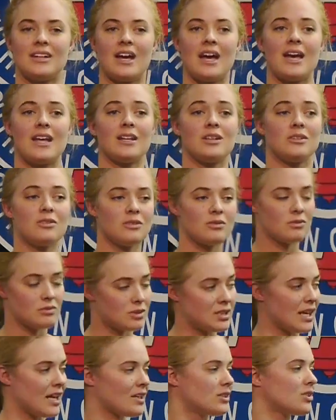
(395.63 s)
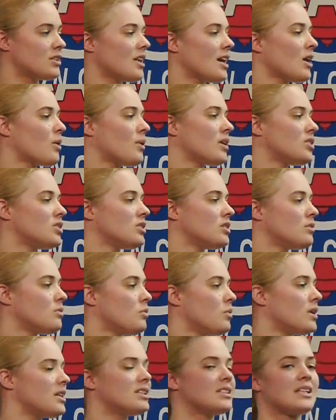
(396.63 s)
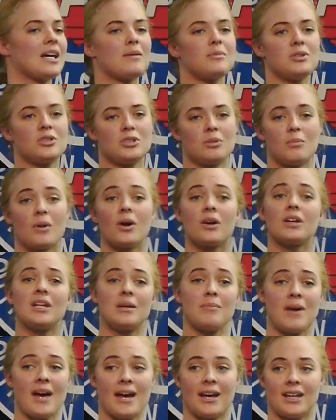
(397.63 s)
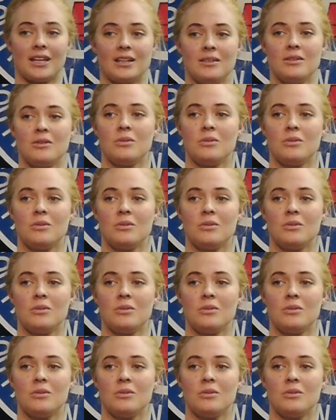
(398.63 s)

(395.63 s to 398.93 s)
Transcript: And to answer that question, we established a marketing package.